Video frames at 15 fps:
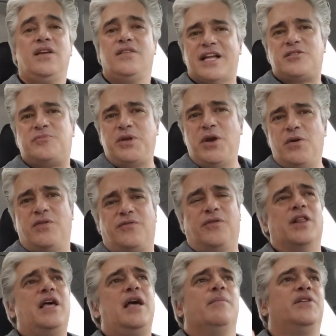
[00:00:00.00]
That's
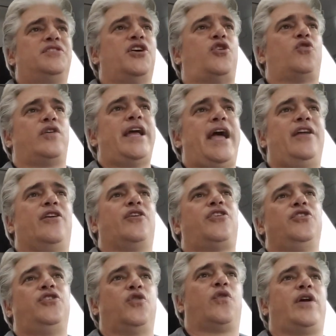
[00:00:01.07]
beautiful. But the creator
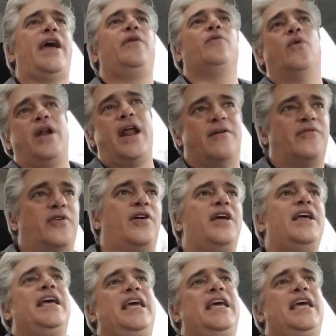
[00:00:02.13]
could create whatever